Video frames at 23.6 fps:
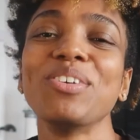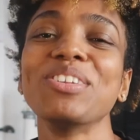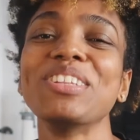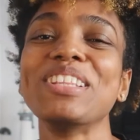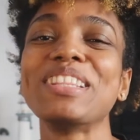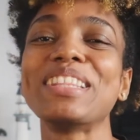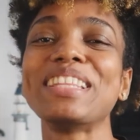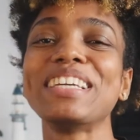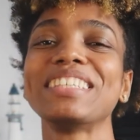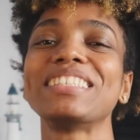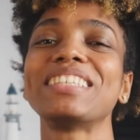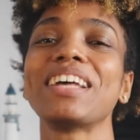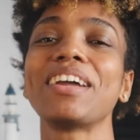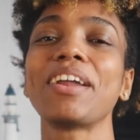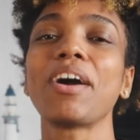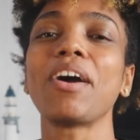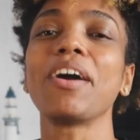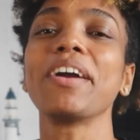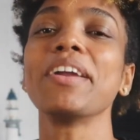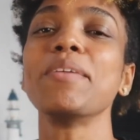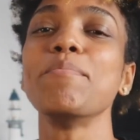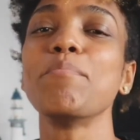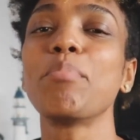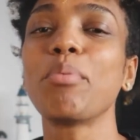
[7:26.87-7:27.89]
On the things that
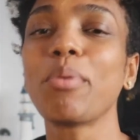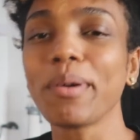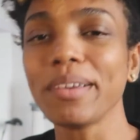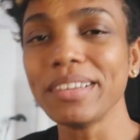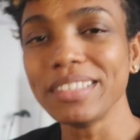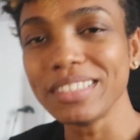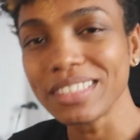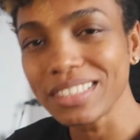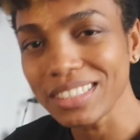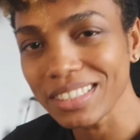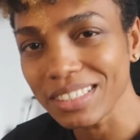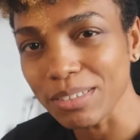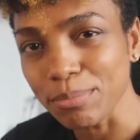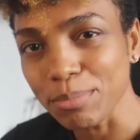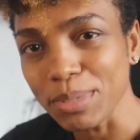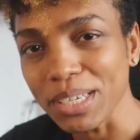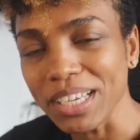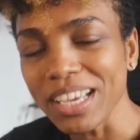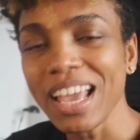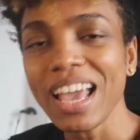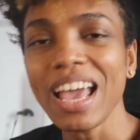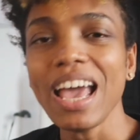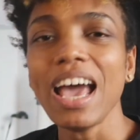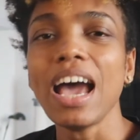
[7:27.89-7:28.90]
are important to
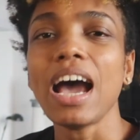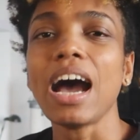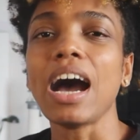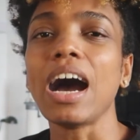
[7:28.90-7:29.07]
me.